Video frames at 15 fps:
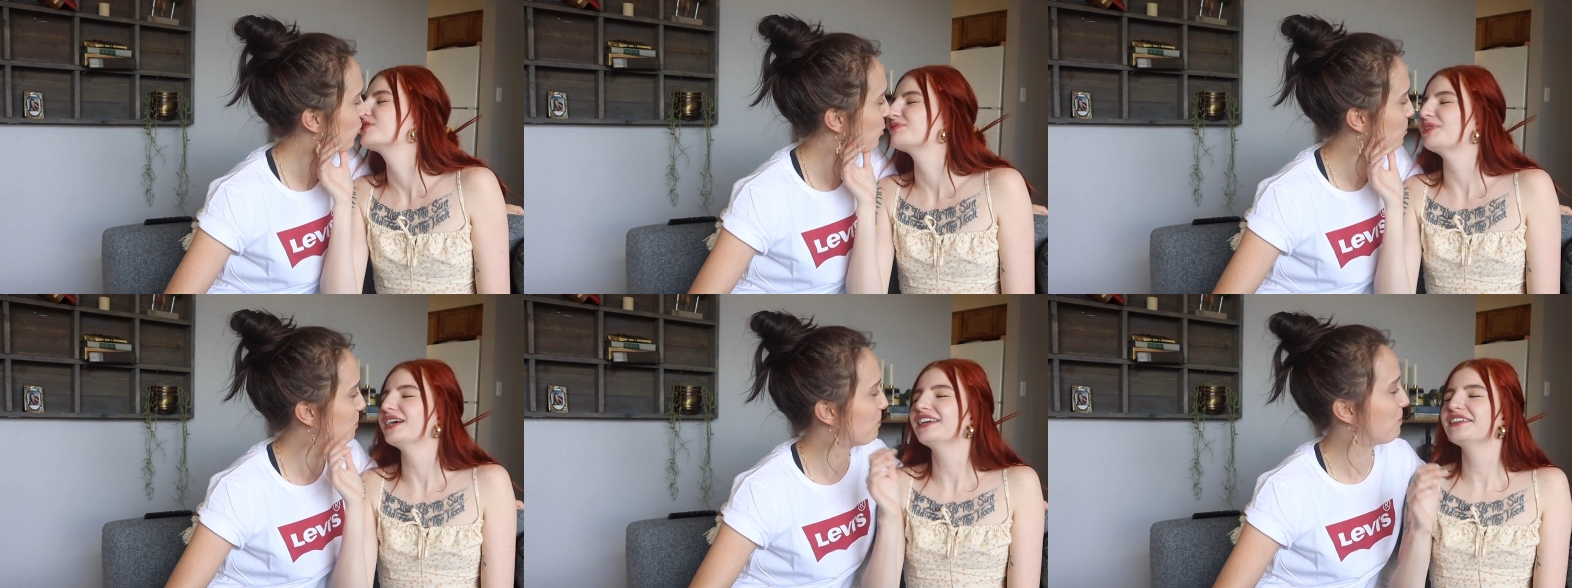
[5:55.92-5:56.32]

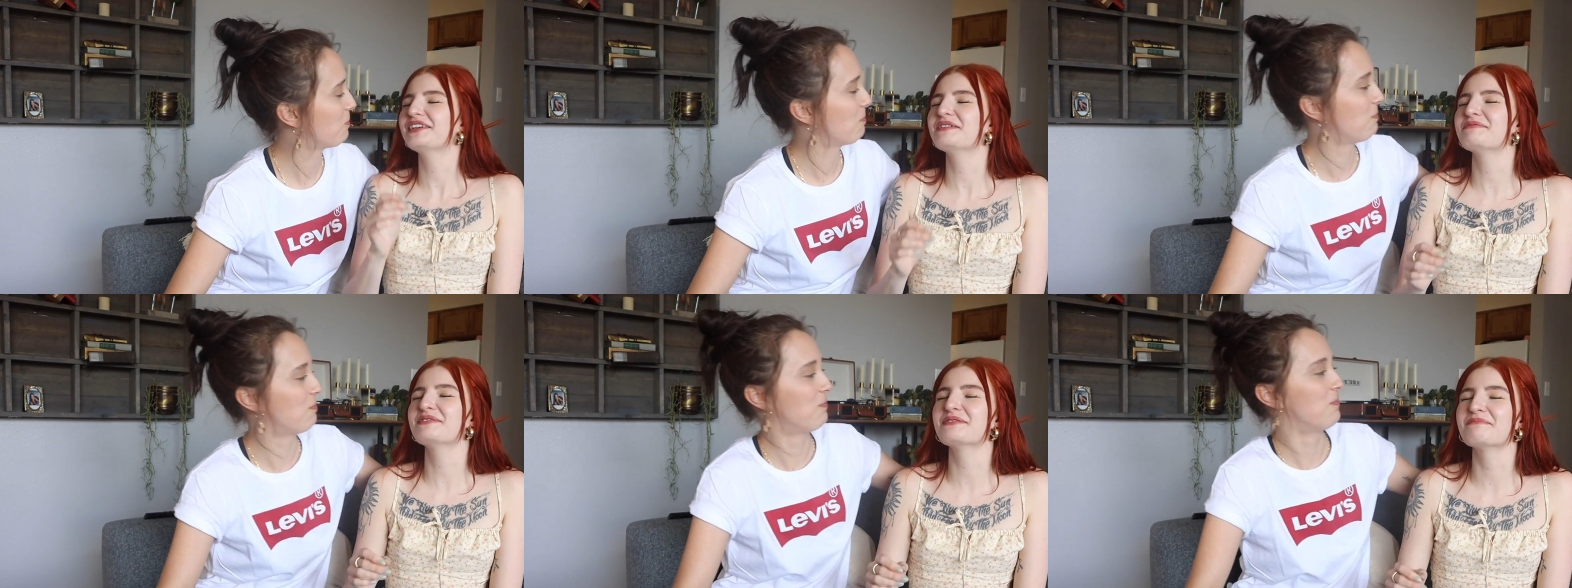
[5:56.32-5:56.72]
Speaker 1: Why are you
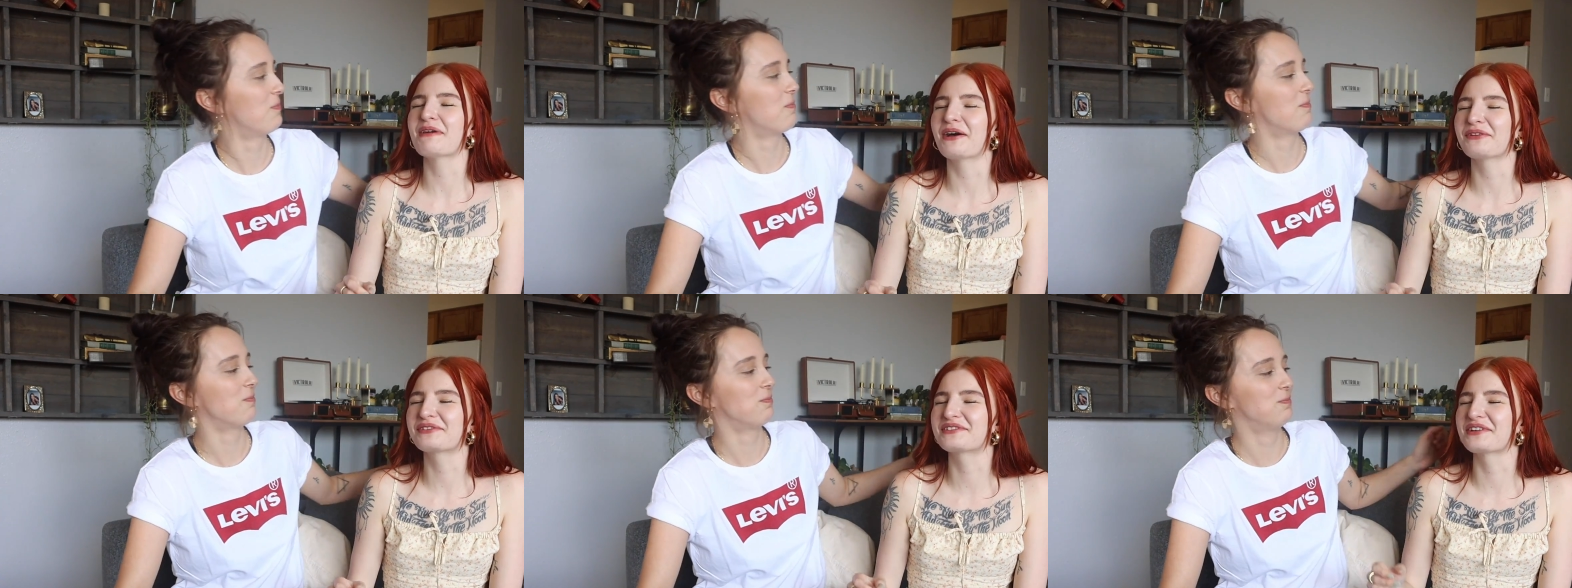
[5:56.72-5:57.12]
keeping your
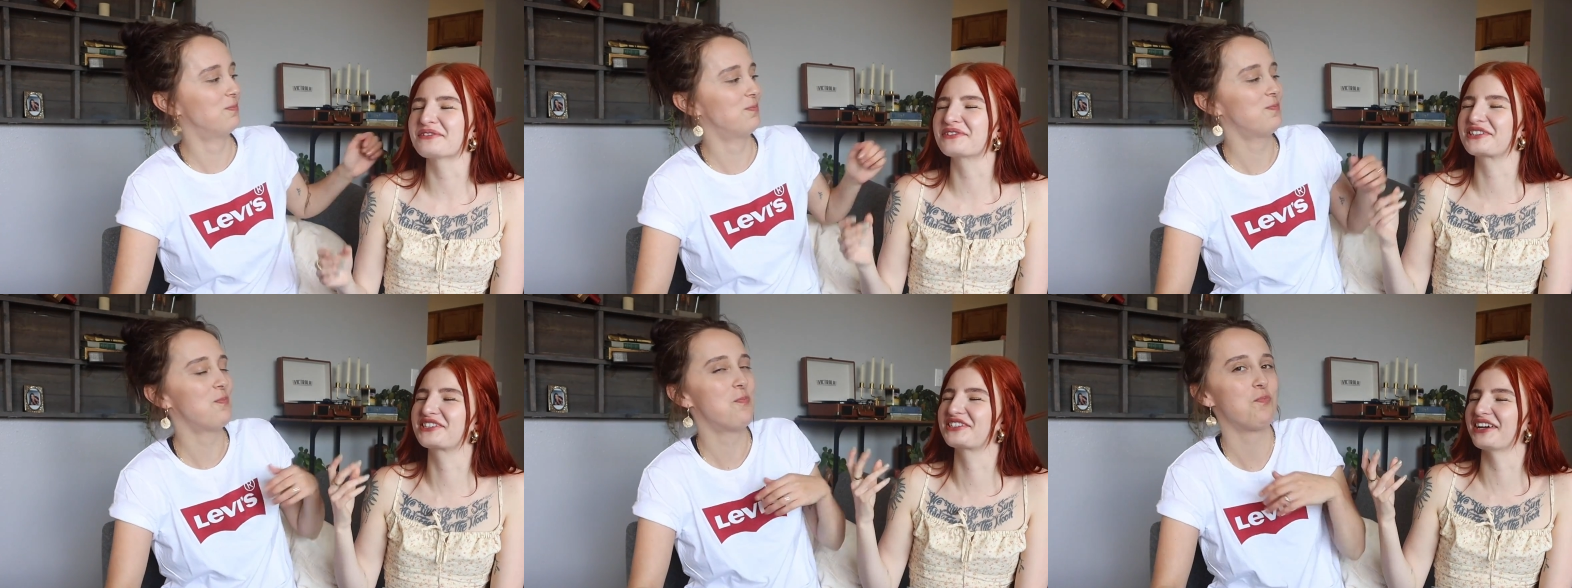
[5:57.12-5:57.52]
mouth so
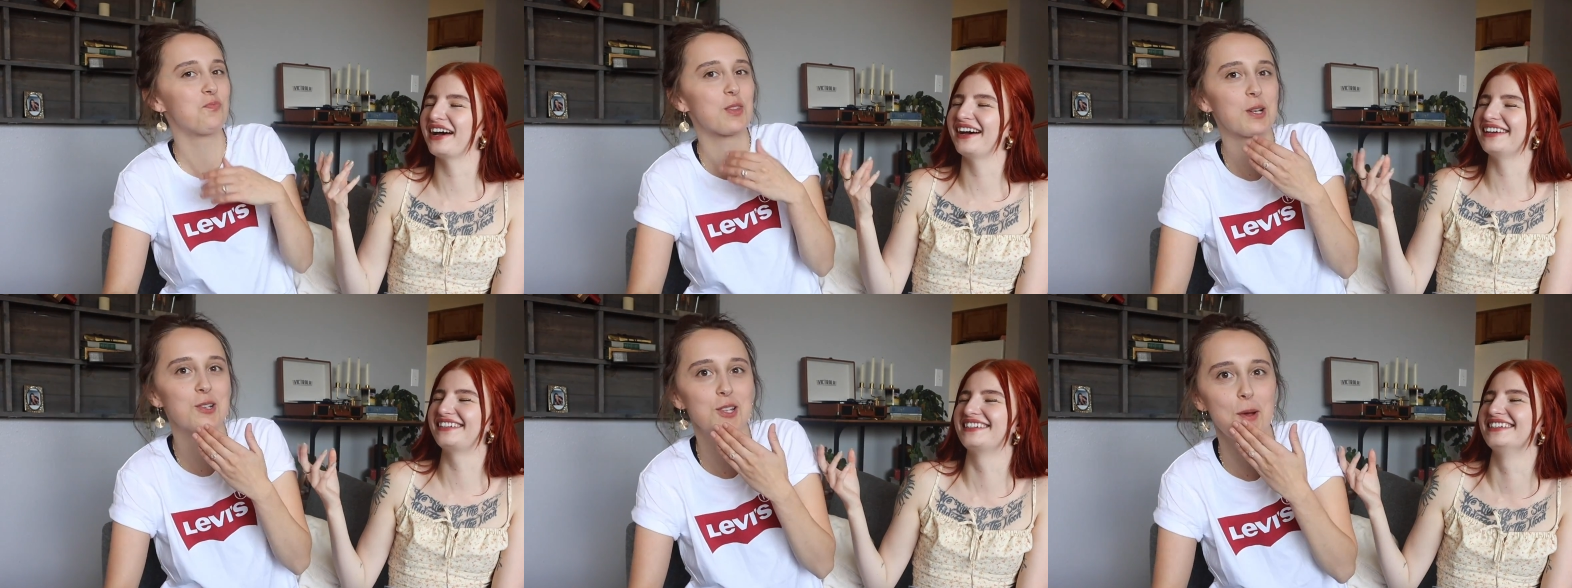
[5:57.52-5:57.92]

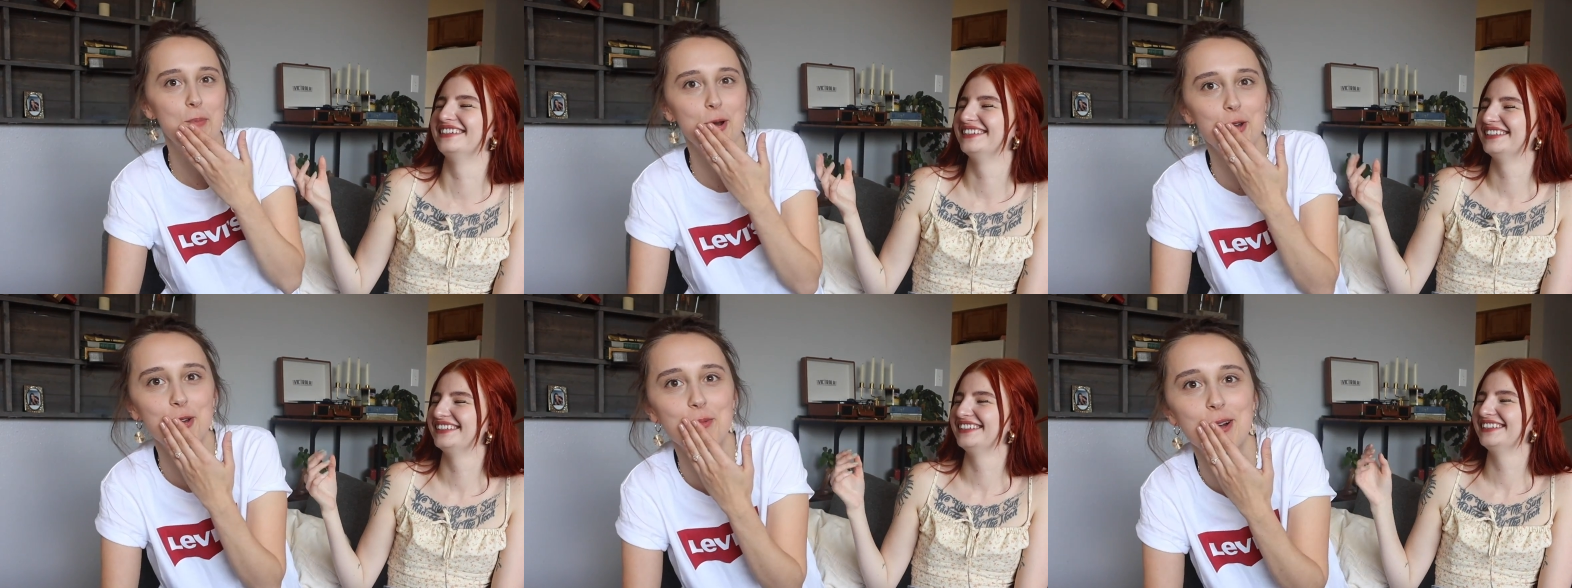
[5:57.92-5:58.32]
shut? Because I
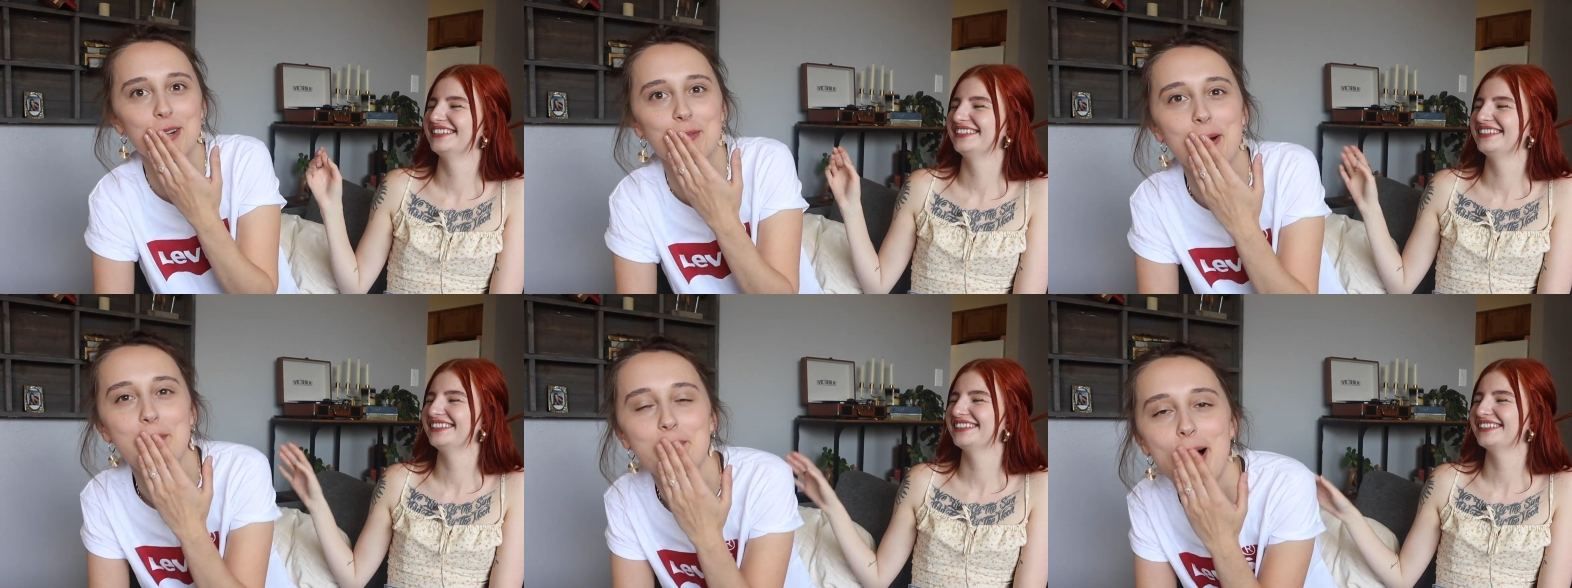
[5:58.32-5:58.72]
put too much
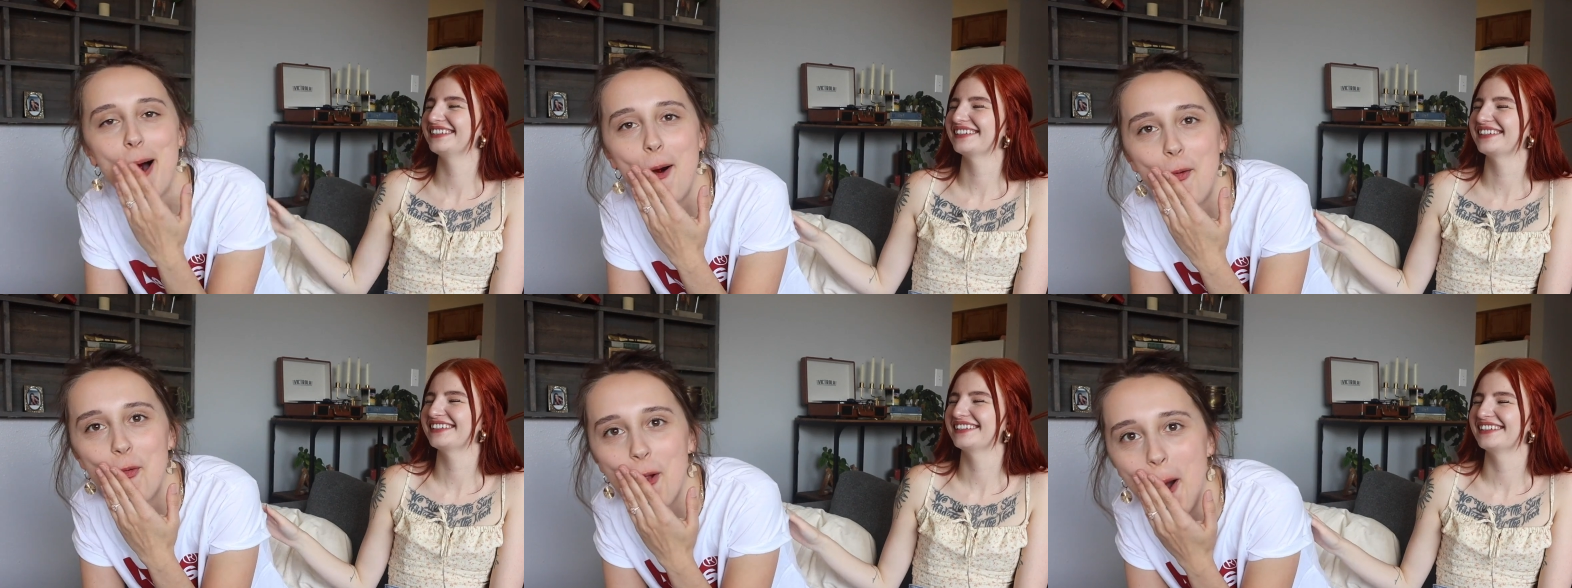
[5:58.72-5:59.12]
in my
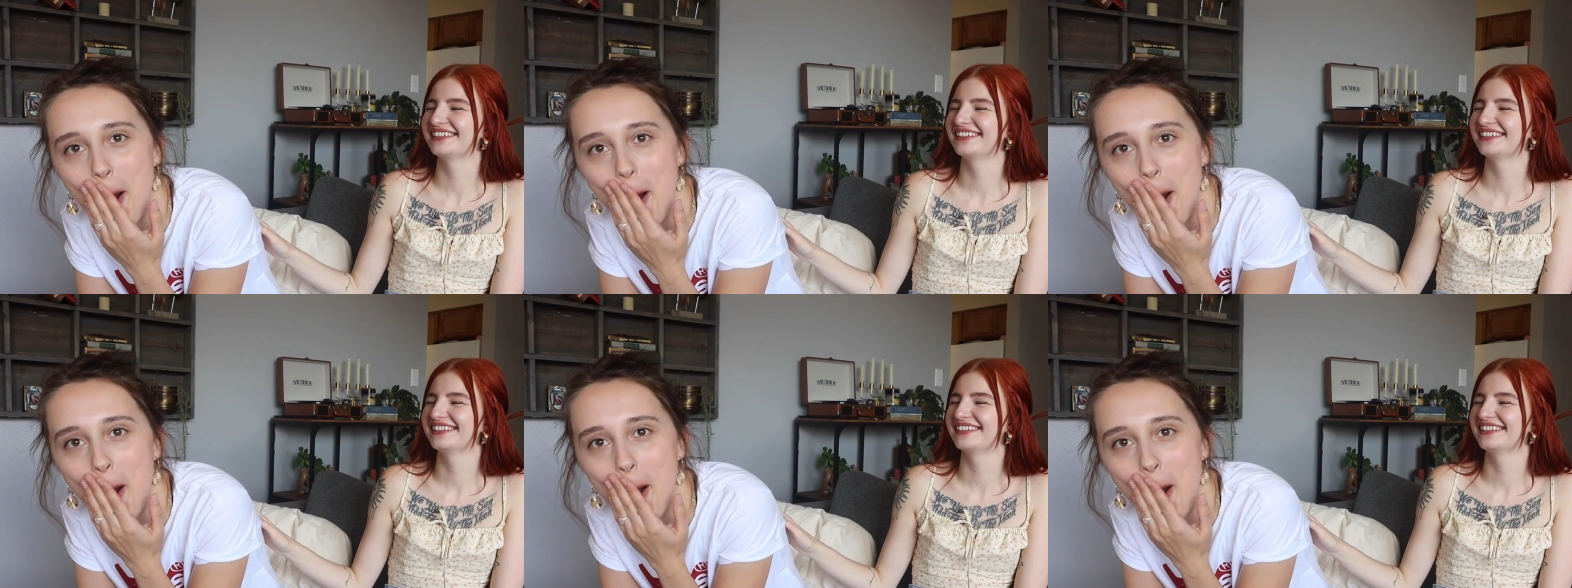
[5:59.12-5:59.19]
mouth.